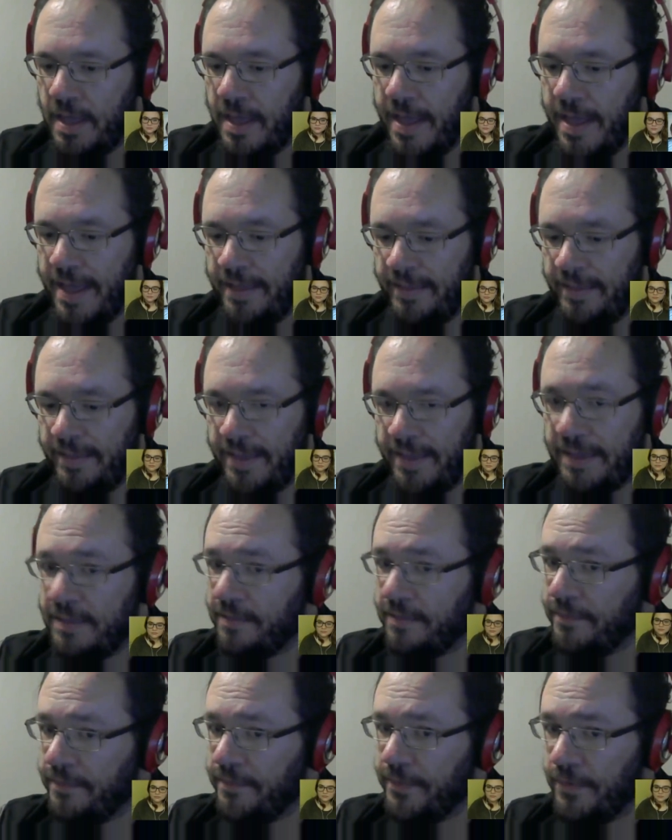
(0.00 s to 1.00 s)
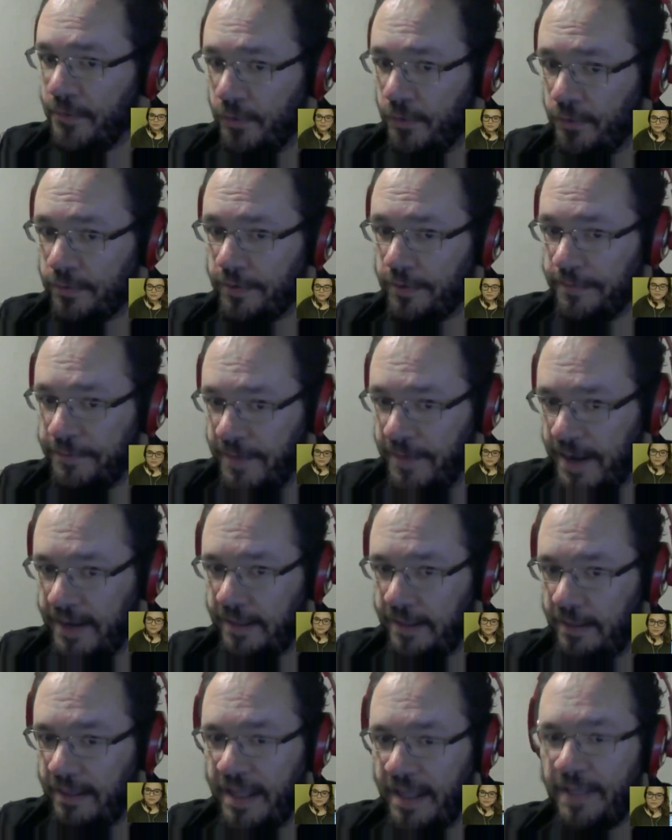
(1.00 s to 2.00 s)
at least for the
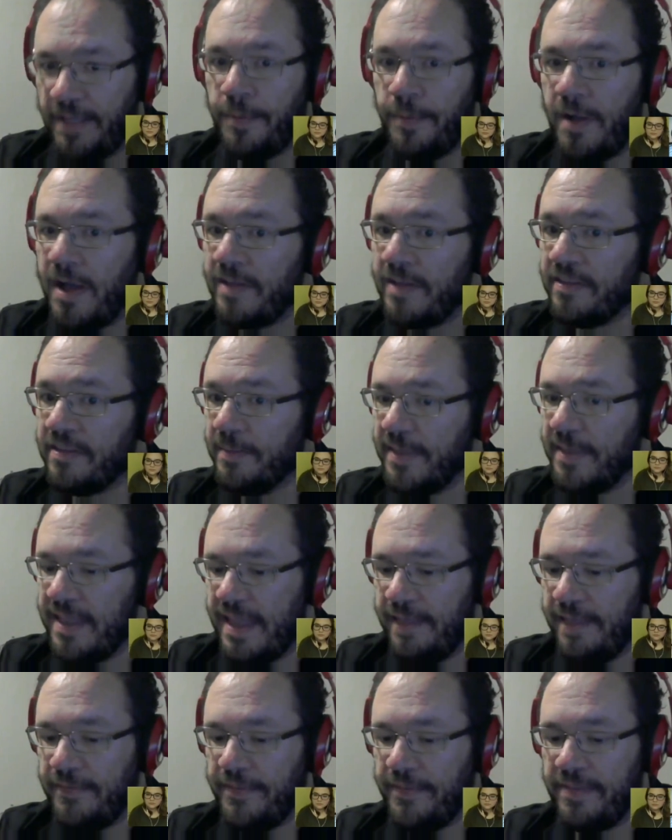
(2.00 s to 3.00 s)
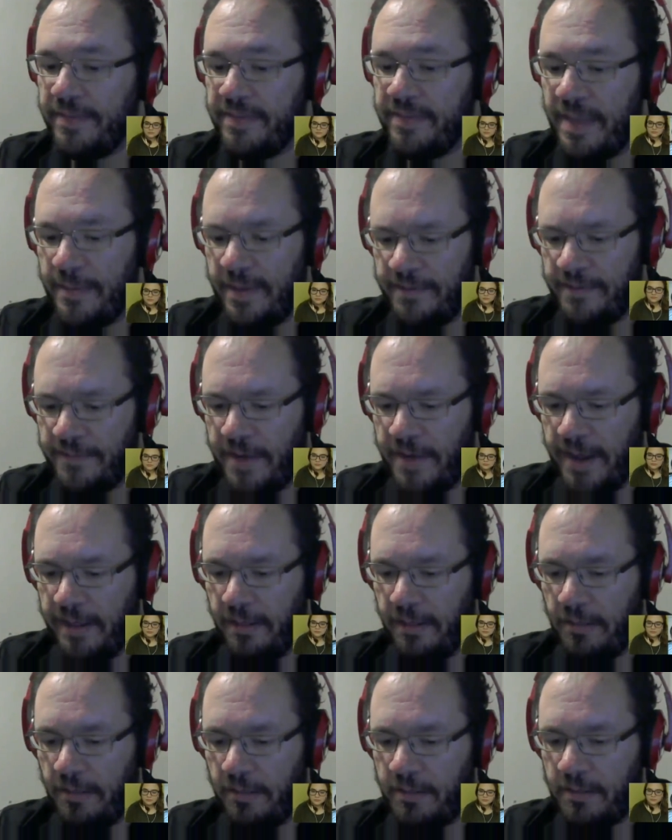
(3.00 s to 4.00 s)
quarterfinal and possibly even the
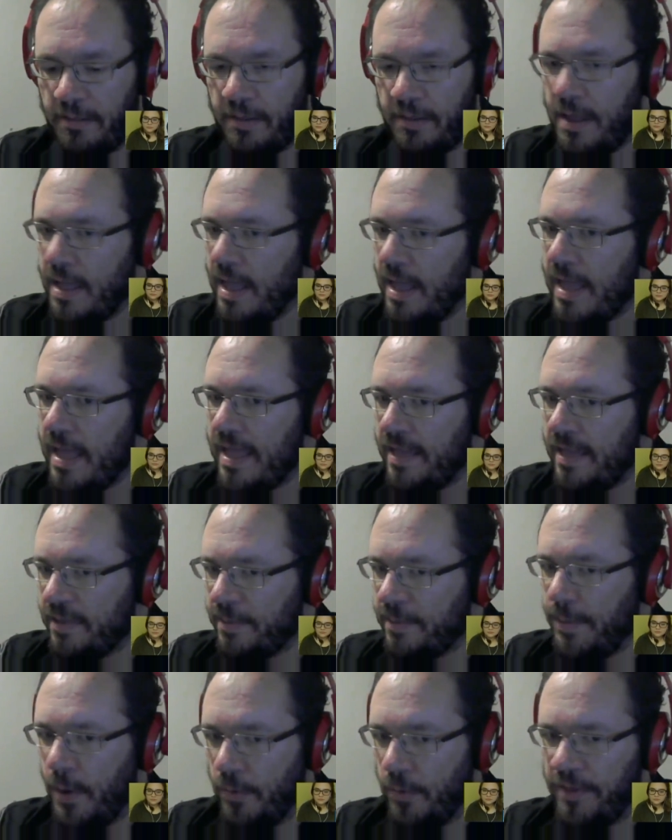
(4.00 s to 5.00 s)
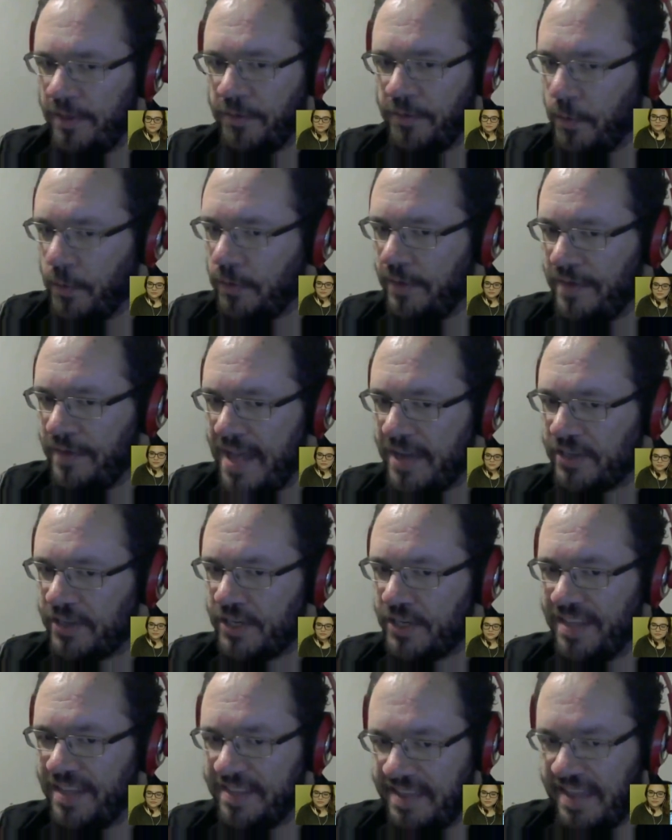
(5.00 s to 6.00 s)
semifinal, his opponents won't have
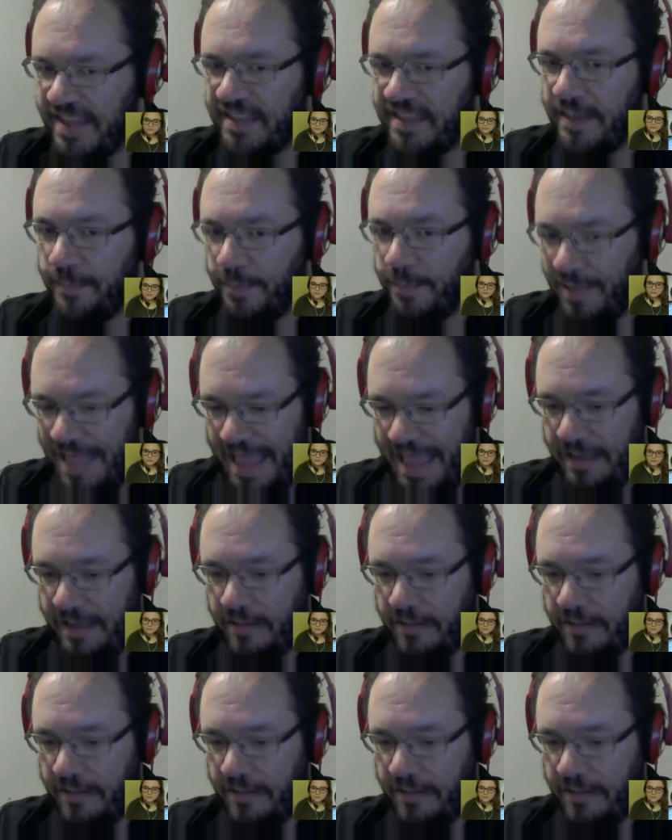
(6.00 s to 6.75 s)
actually seen him play?